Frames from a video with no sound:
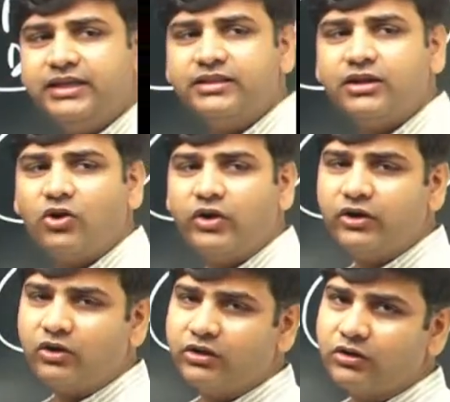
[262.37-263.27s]
the law and
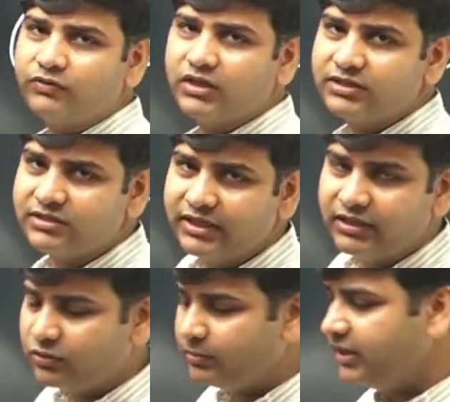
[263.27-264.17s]
order of the state,
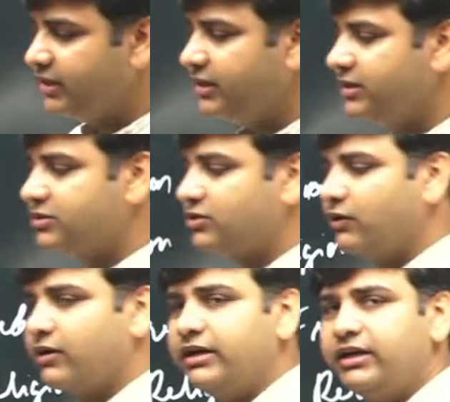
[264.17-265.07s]
to maintain the
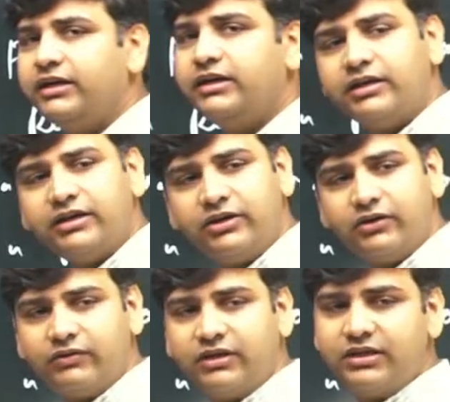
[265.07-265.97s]
sovereignty, integrity of
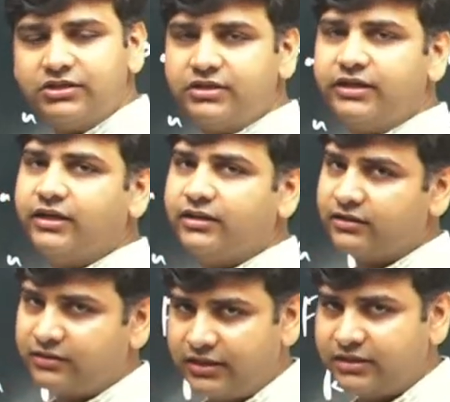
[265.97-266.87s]
the nation and other
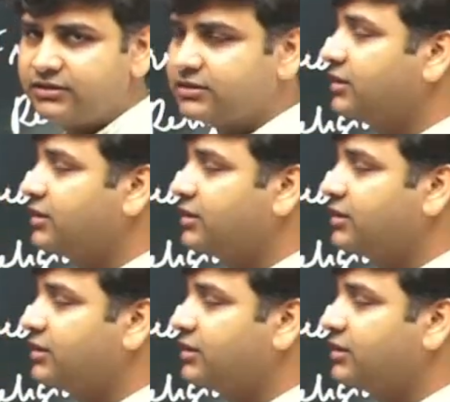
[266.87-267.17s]
things.